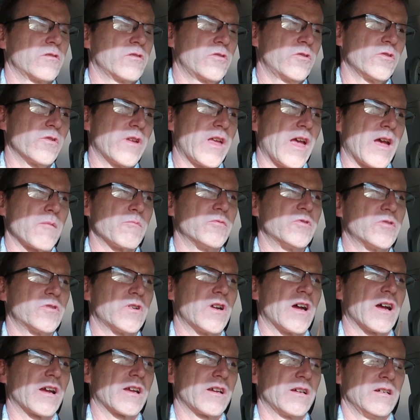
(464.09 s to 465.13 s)
crew cab
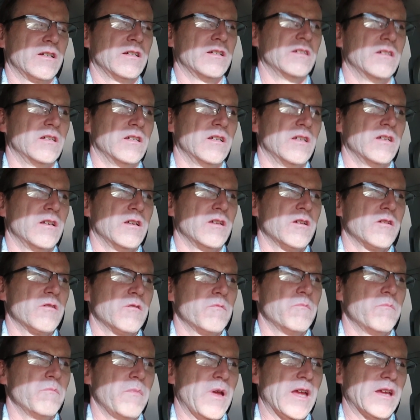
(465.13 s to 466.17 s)
truck
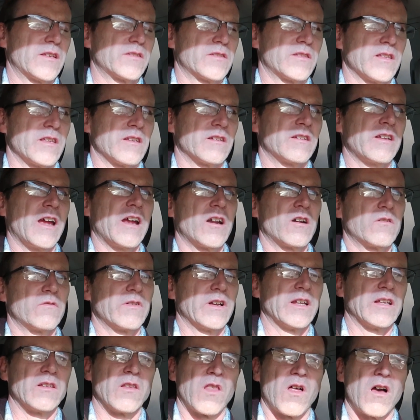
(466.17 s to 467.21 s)
makes the entire
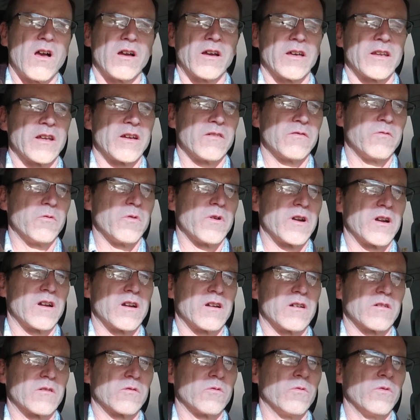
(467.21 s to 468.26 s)
rig long enough
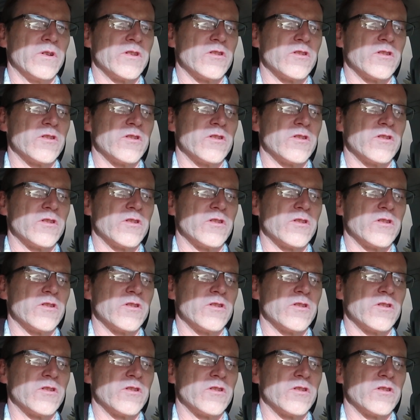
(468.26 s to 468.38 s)
where